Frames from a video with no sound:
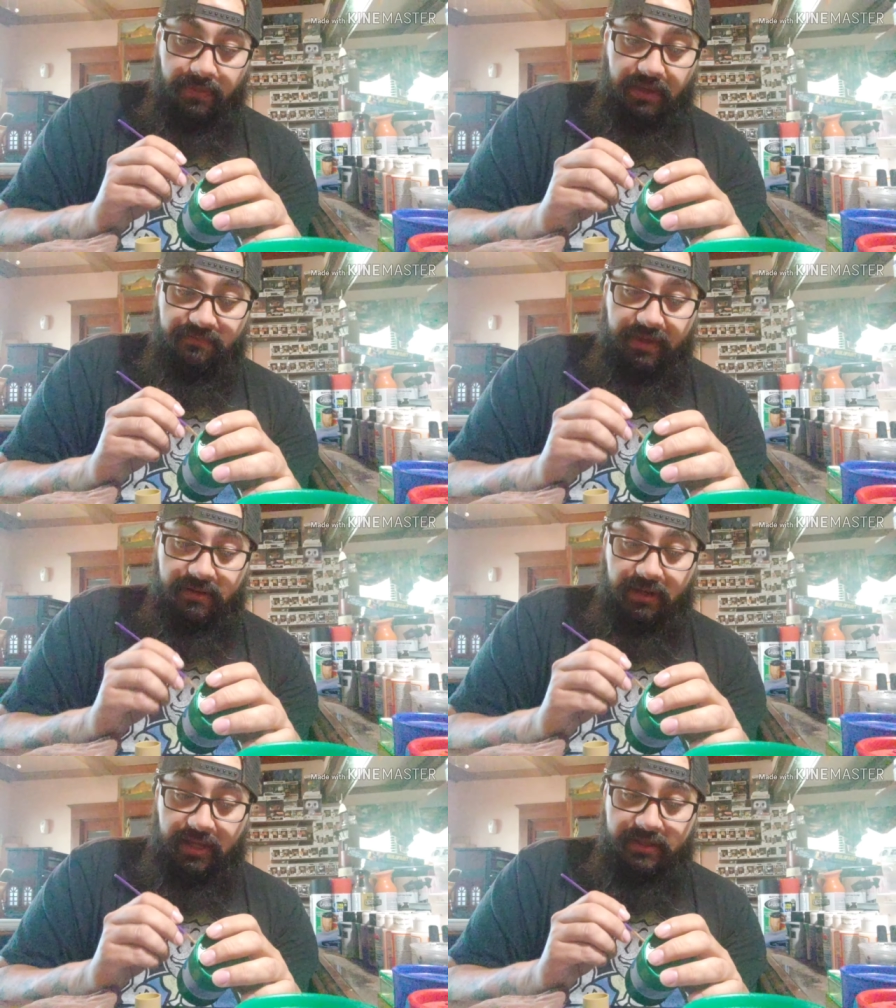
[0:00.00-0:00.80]
I
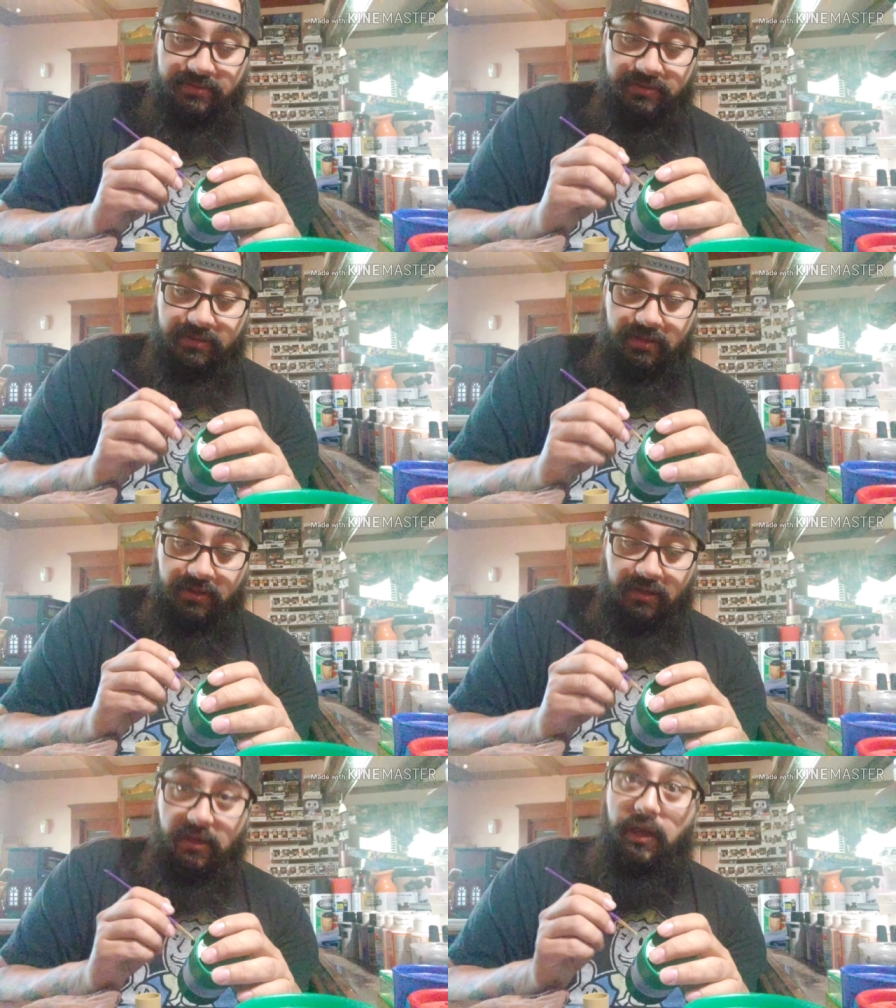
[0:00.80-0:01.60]
vandalize
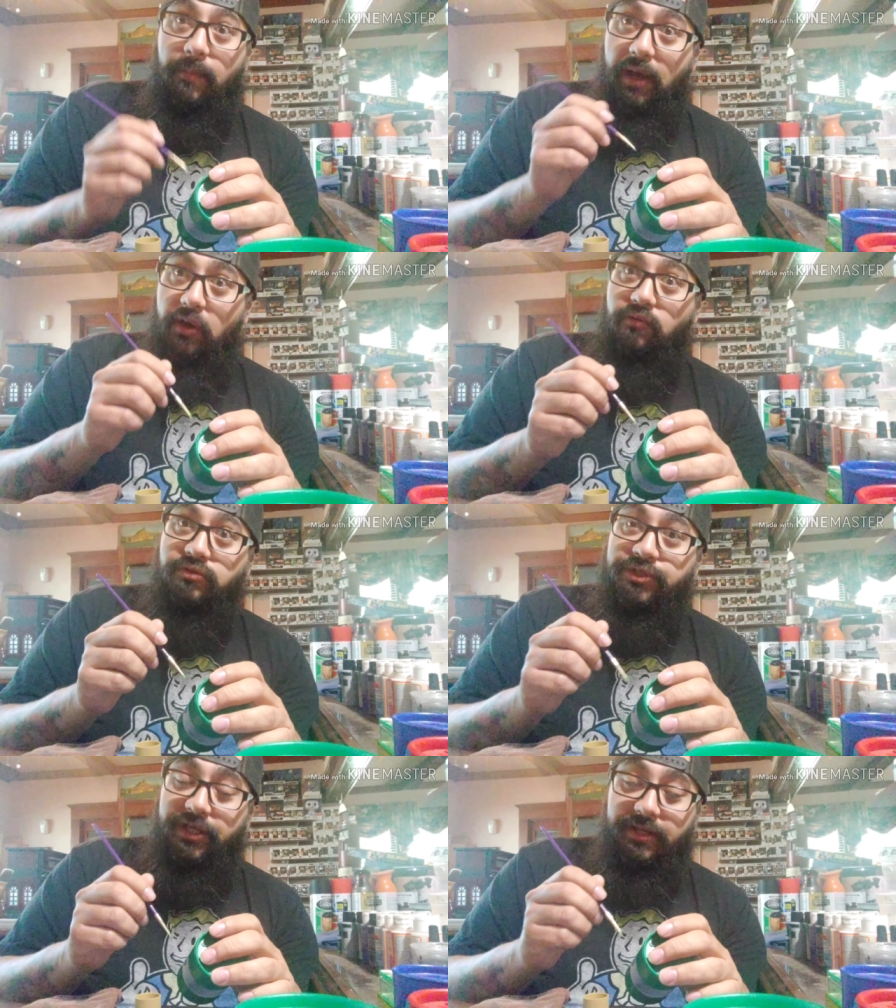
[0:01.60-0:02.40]
my own
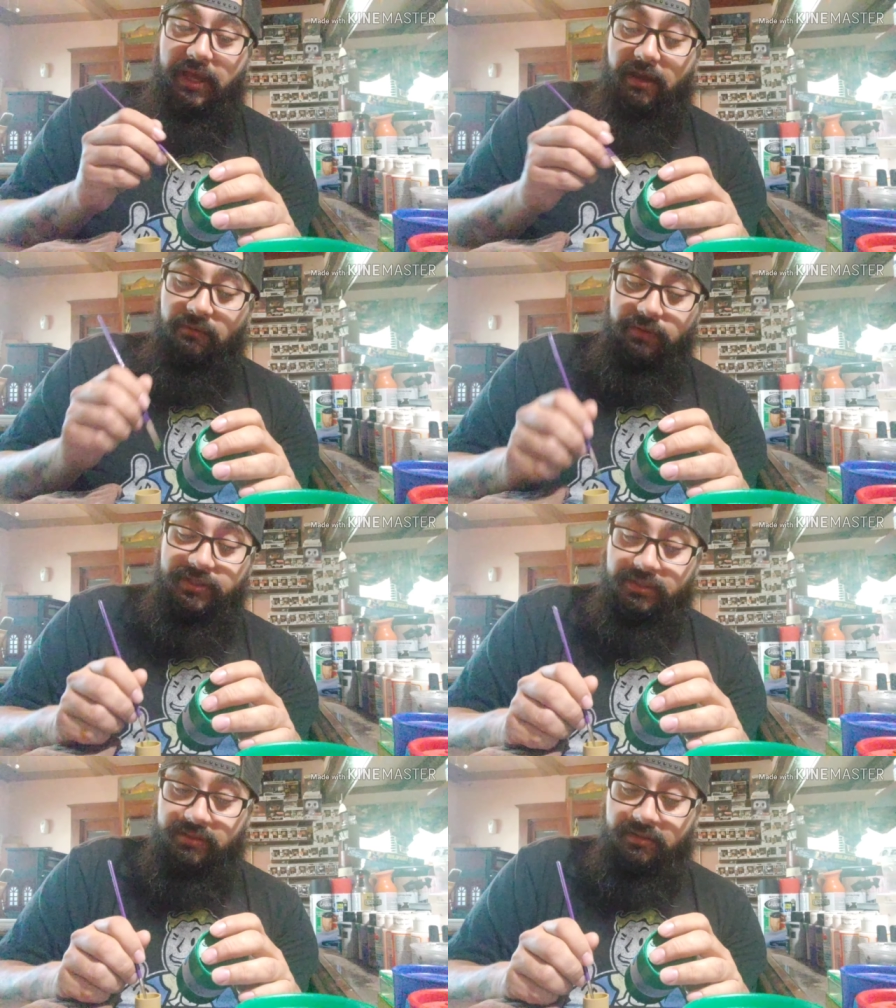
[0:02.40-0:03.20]
shit now,
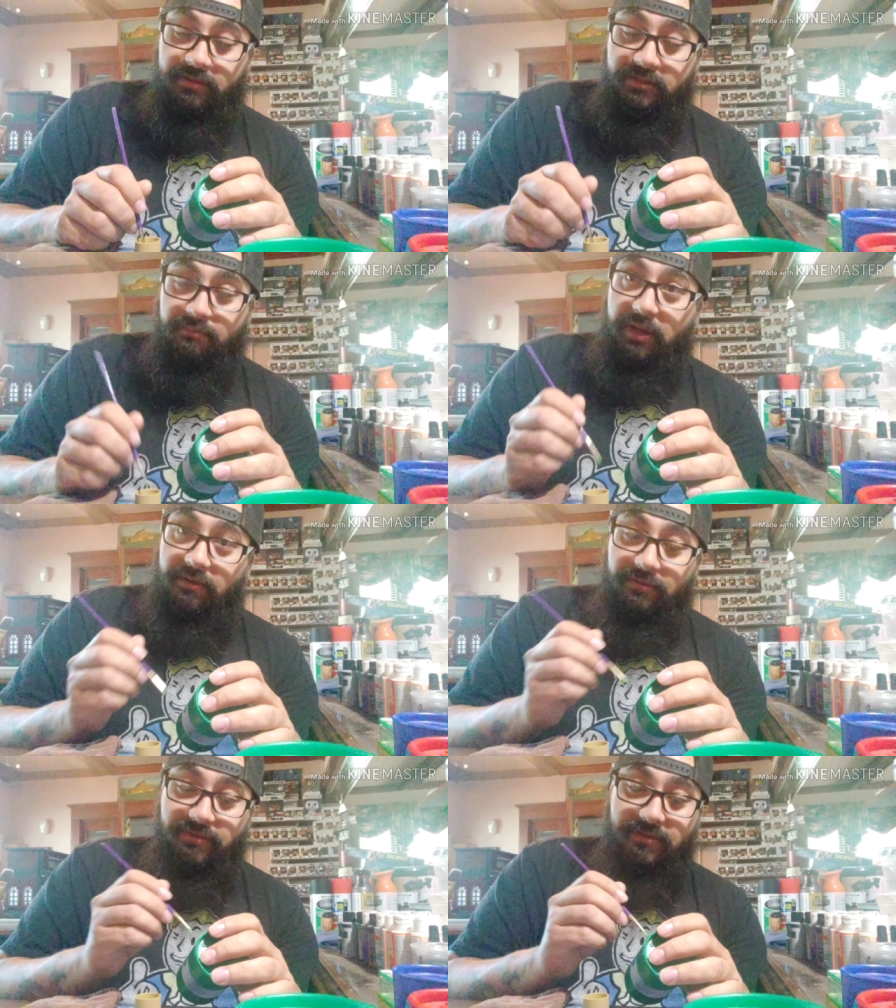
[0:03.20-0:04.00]
which is these
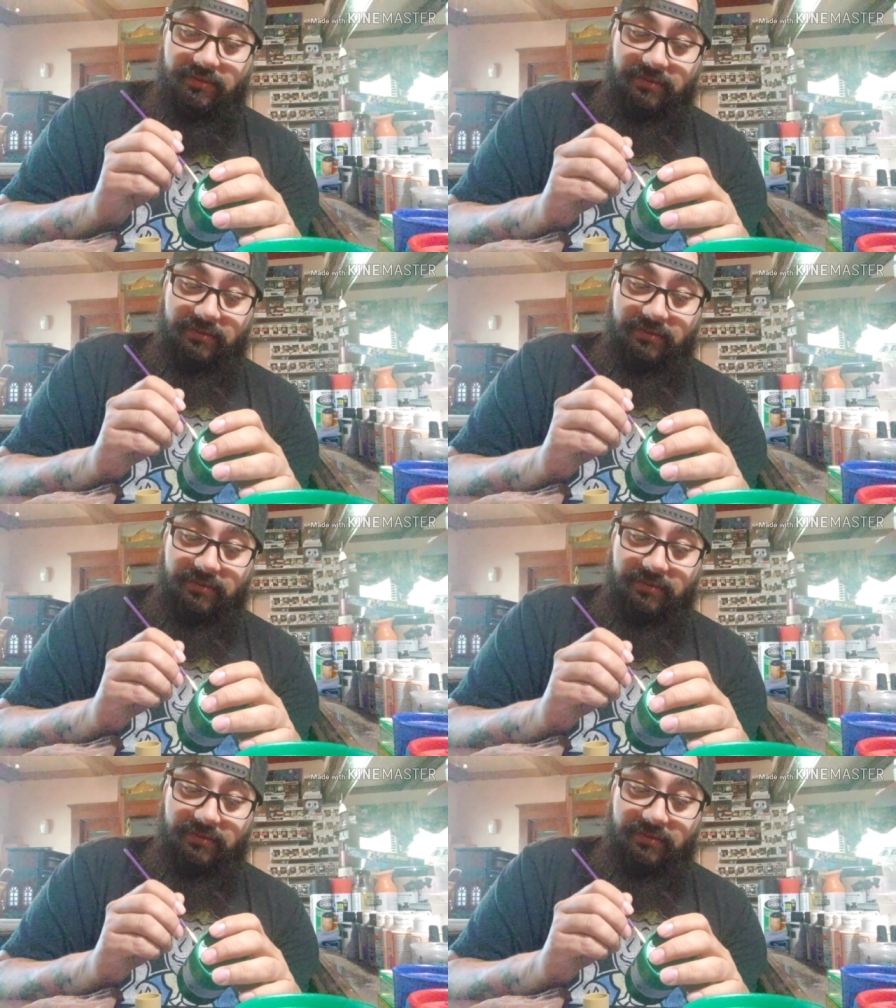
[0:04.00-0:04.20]
barrels,